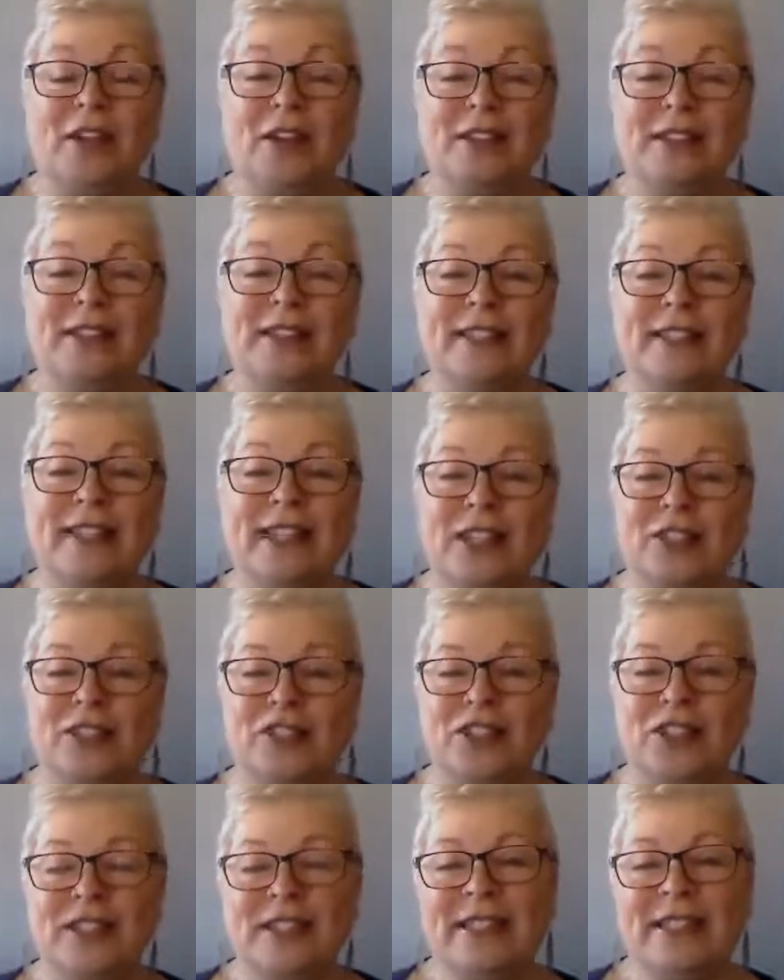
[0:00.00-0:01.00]

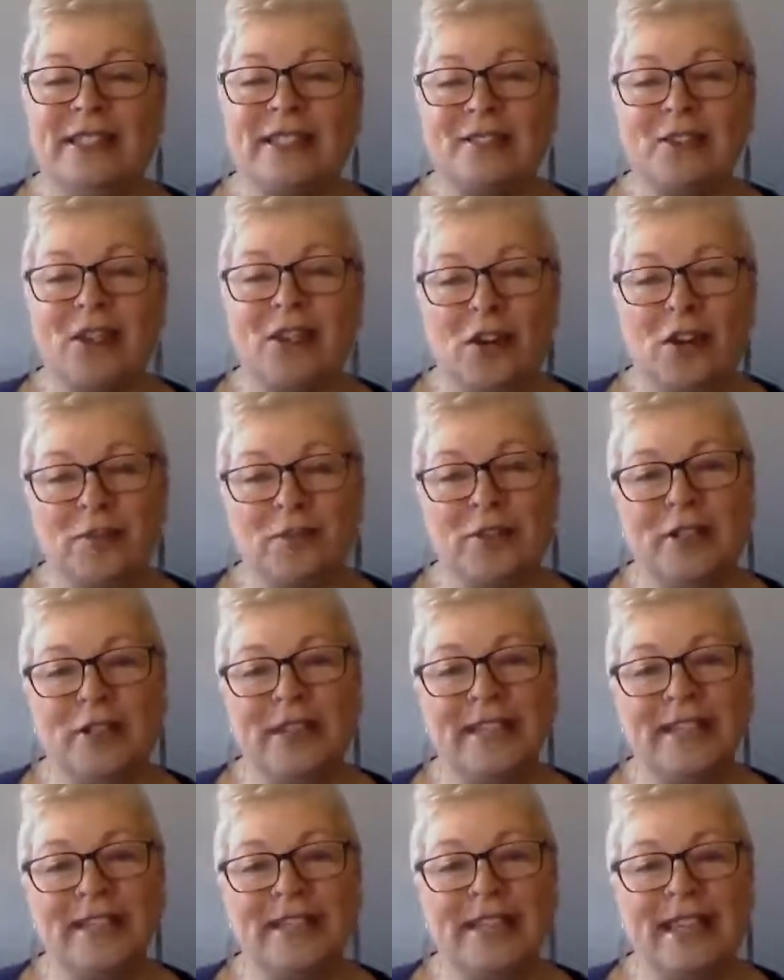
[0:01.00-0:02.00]
Constellations
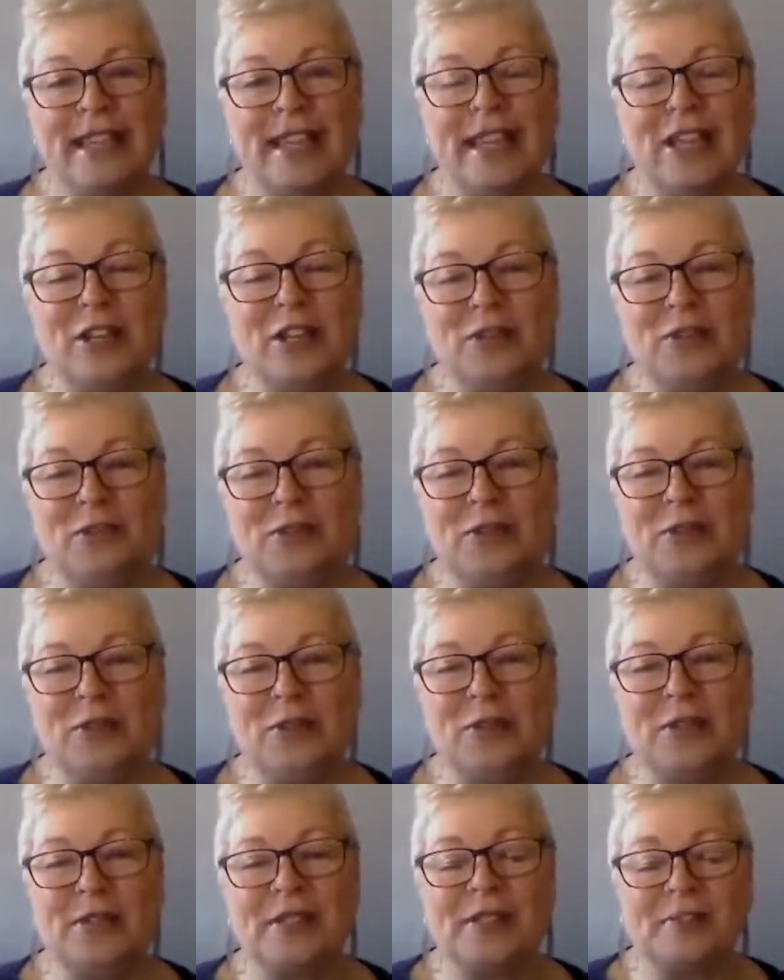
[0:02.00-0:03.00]
conference
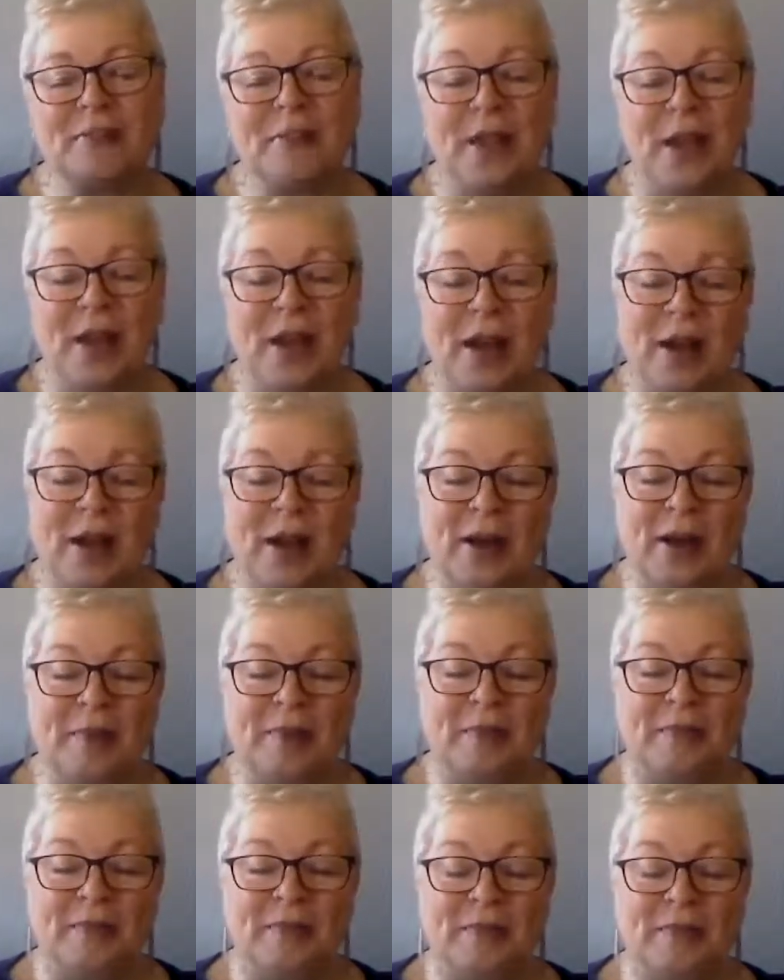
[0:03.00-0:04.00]
interviews
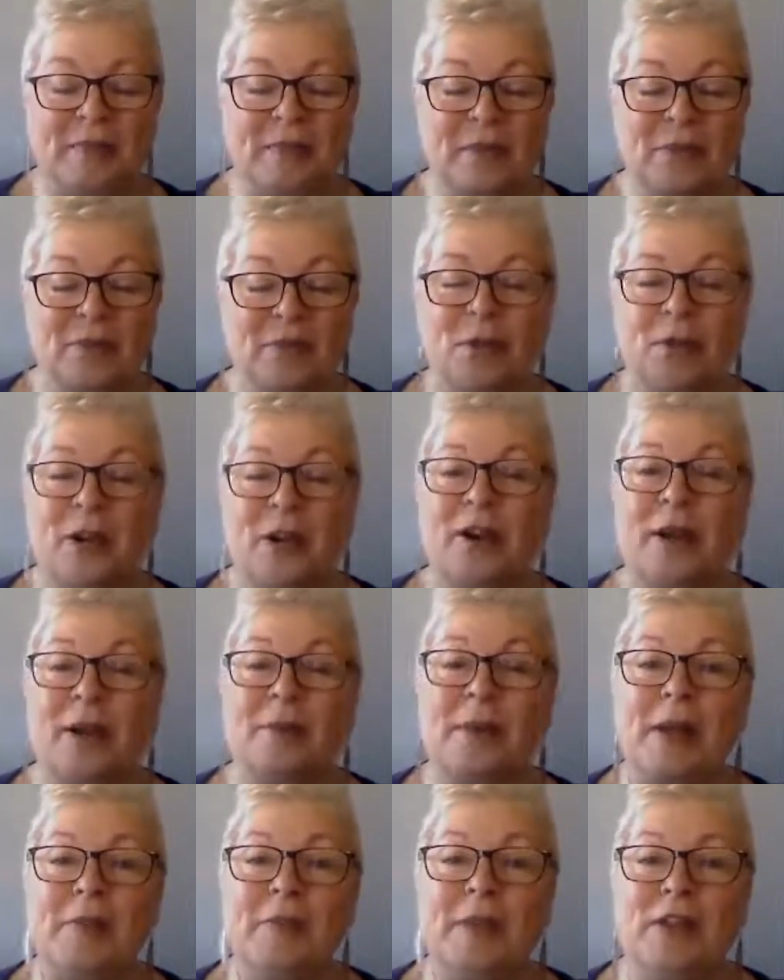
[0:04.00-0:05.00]
for our
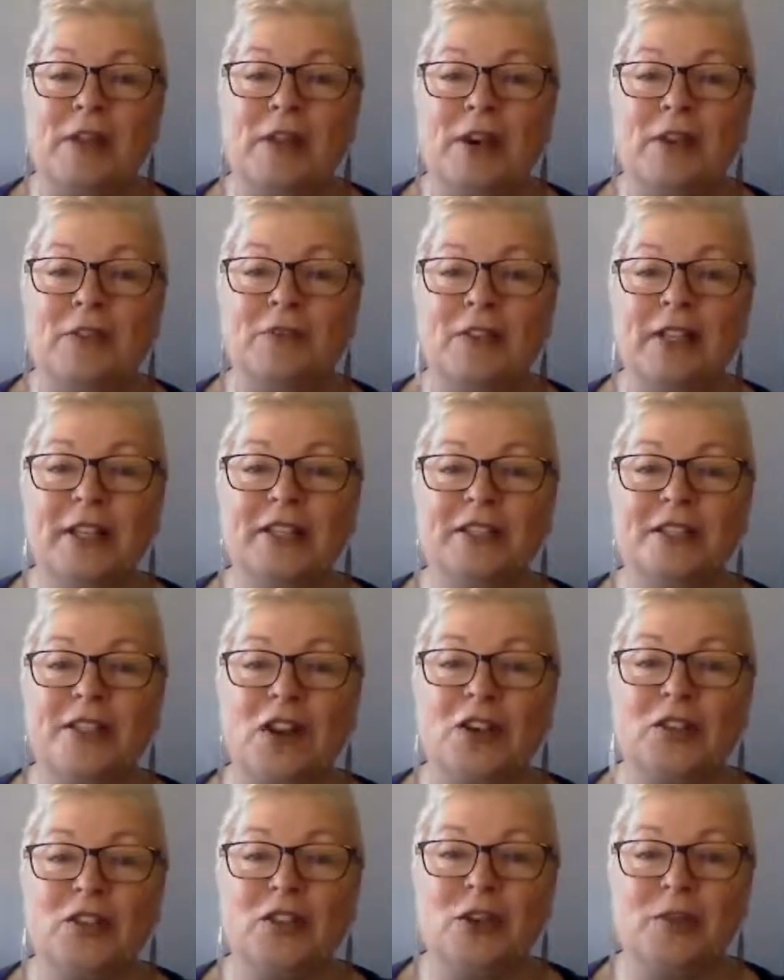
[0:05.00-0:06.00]
upcoming conference,
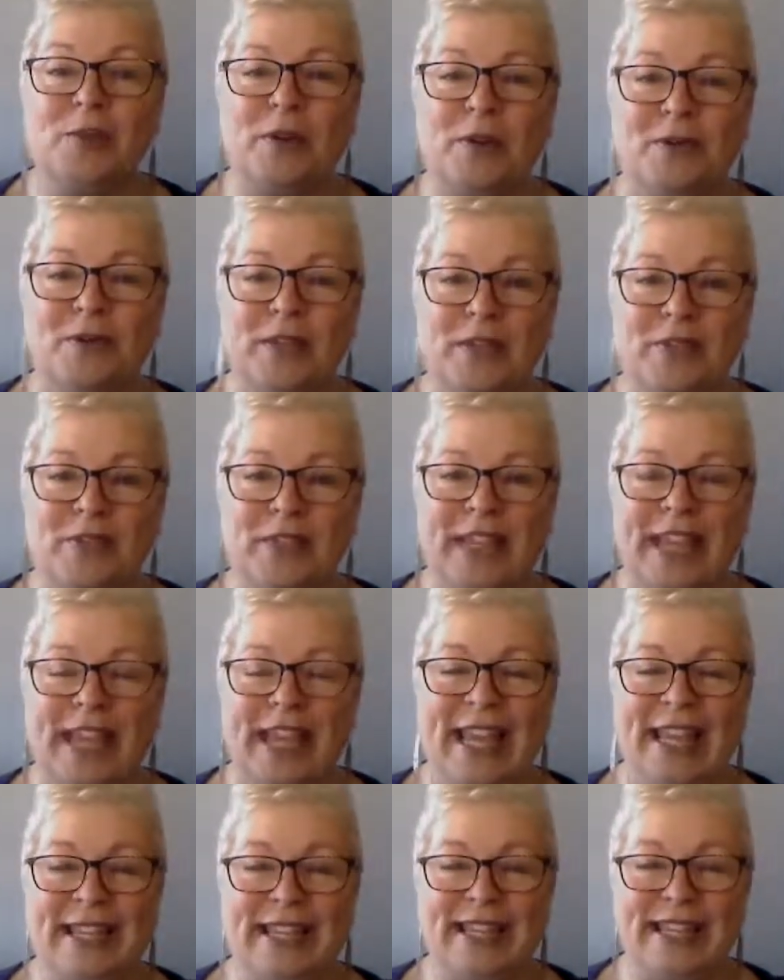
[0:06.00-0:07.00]
October 5th to
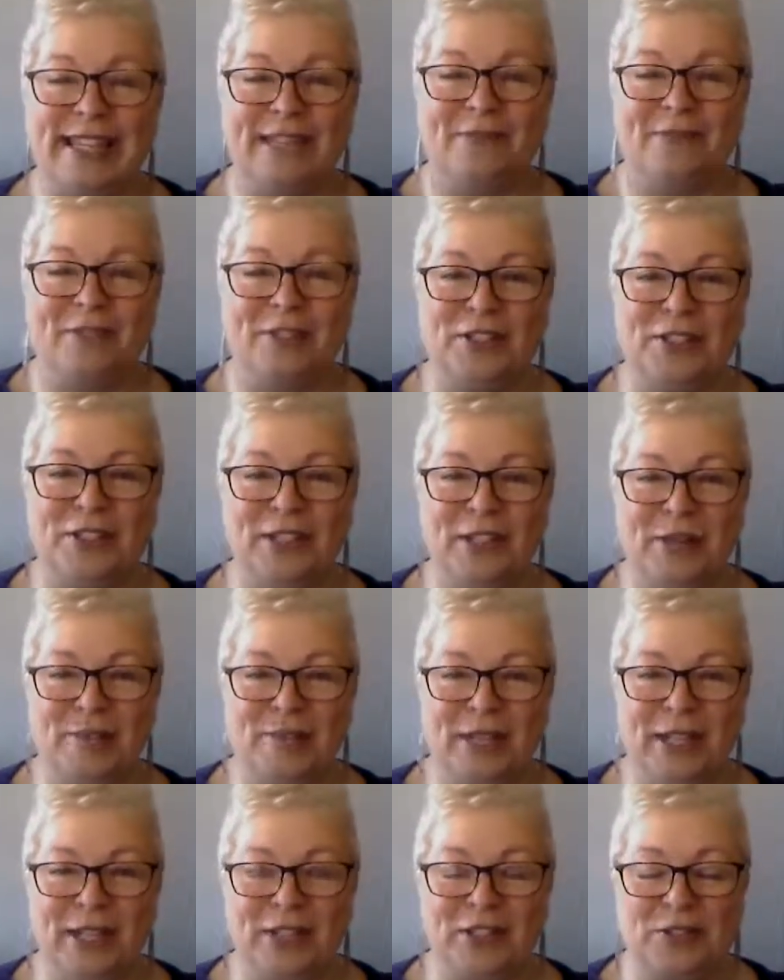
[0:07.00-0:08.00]
8th in Virginia
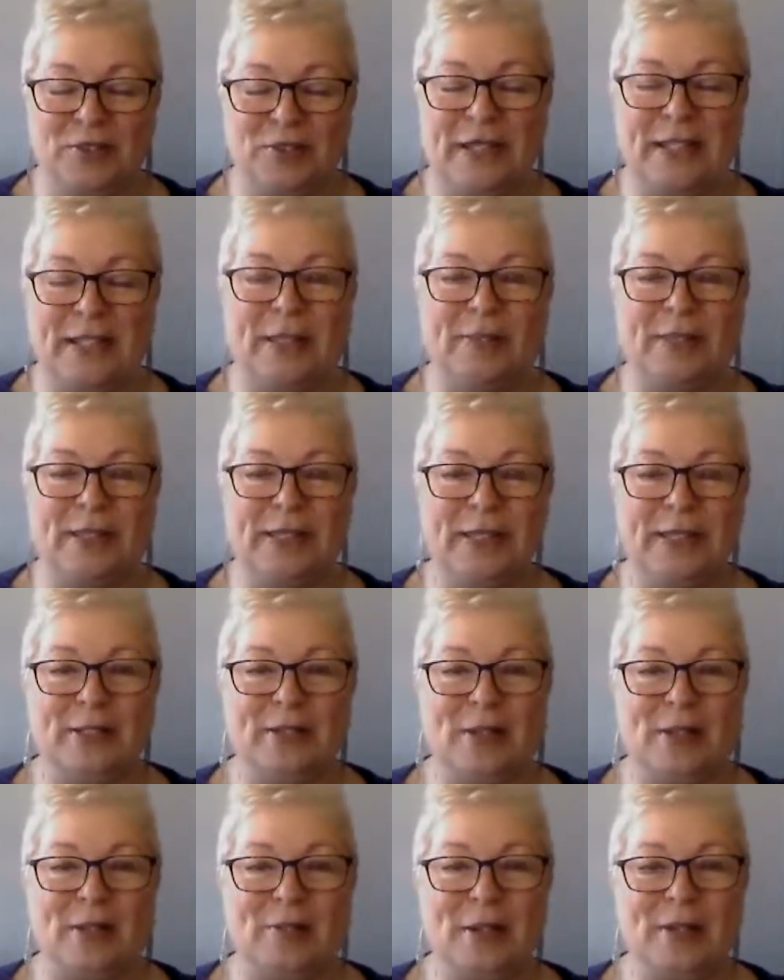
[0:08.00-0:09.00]
Beach. My name's Linda
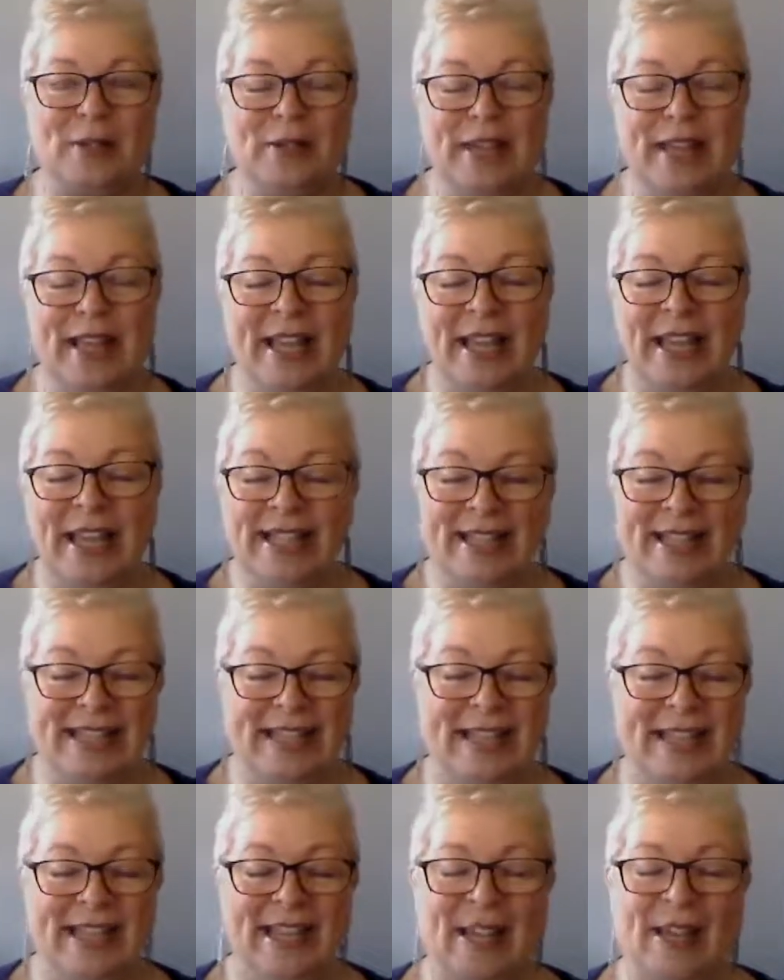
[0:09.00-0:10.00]
Comeau, and
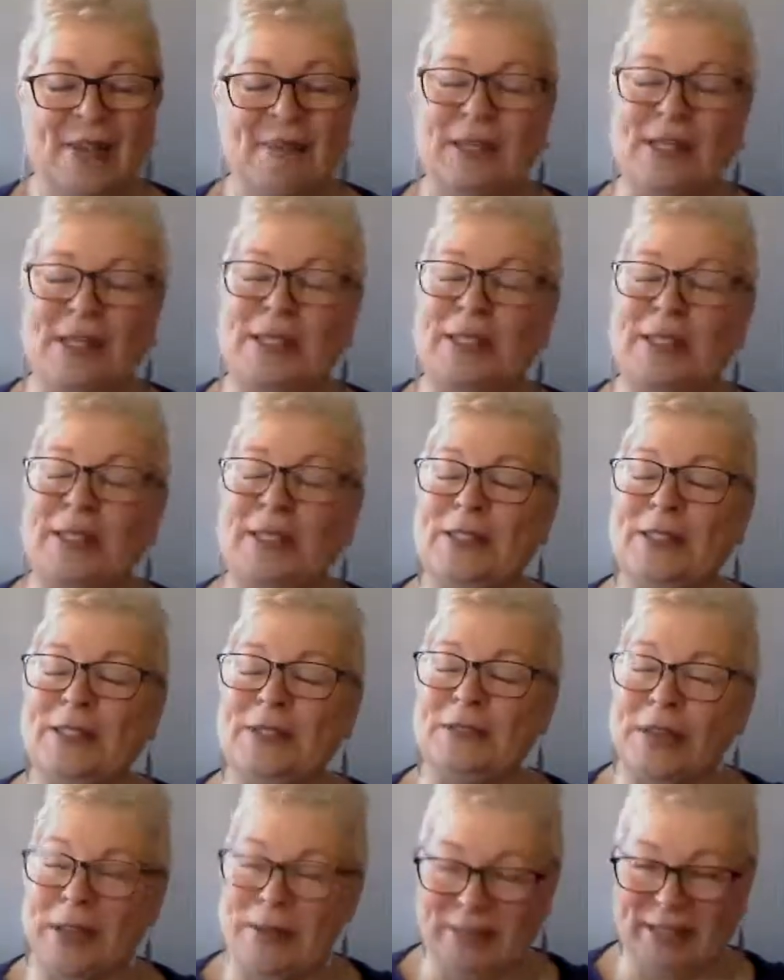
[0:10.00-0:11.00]
today I'm
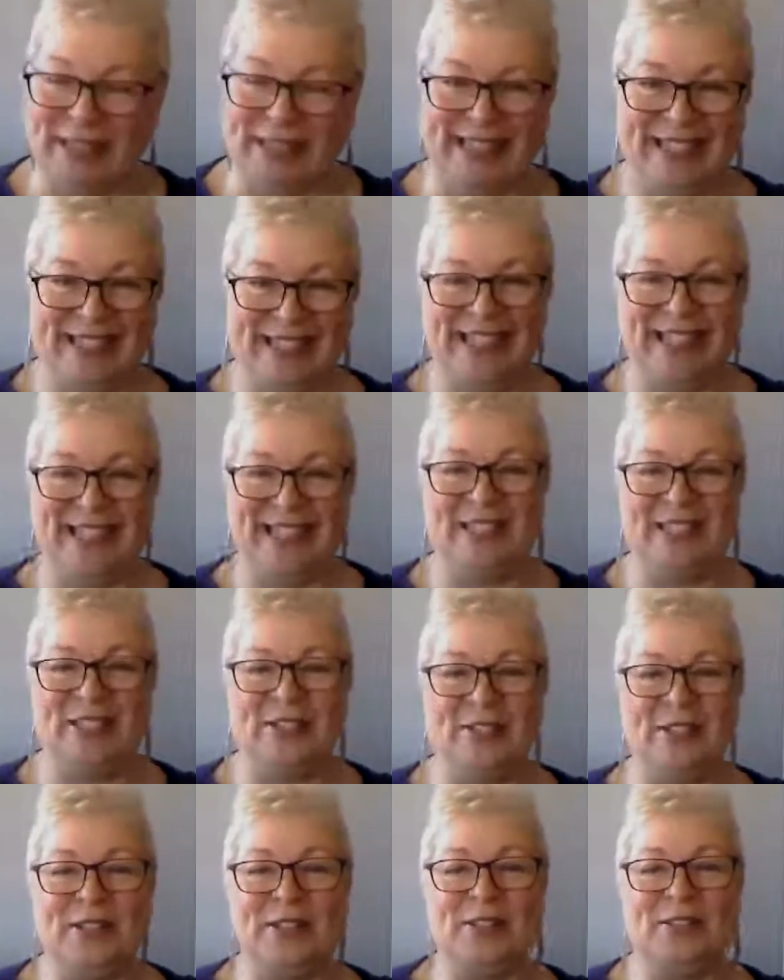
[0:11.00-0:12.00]
extremely excited
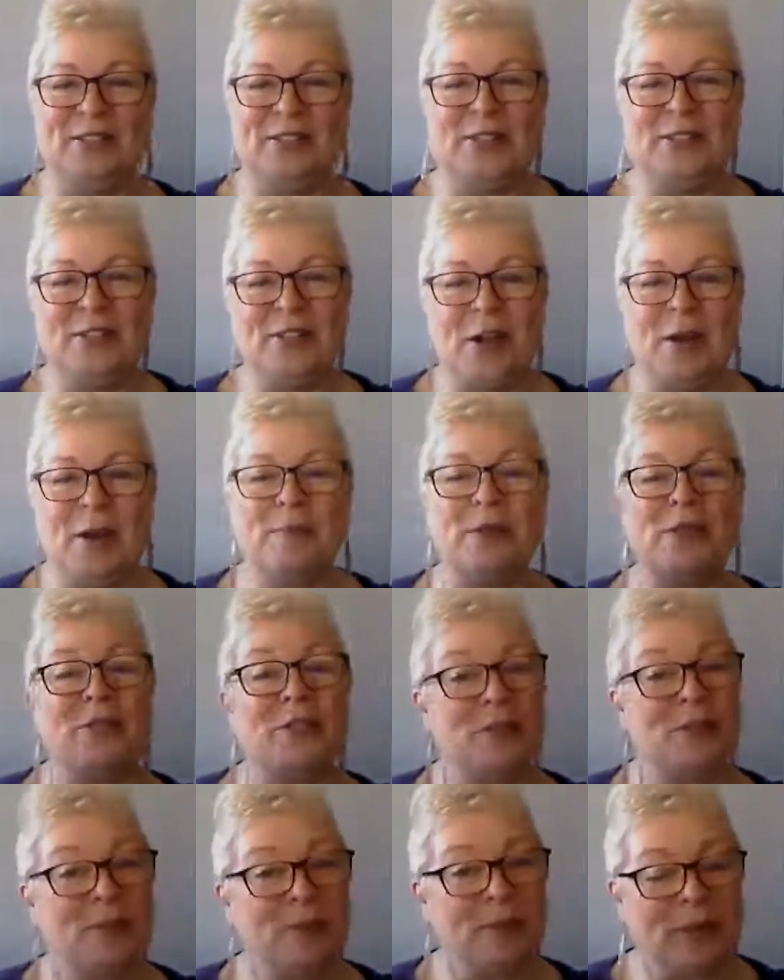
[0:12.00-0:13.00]
to interview Thomas
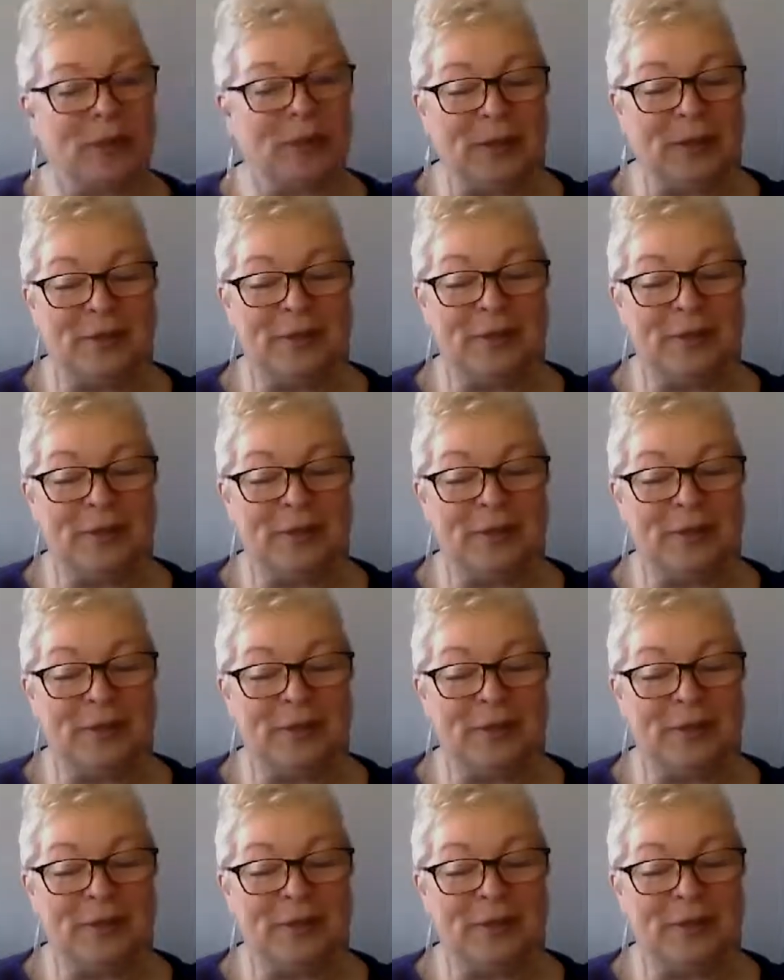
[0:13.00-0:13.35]
Hubl,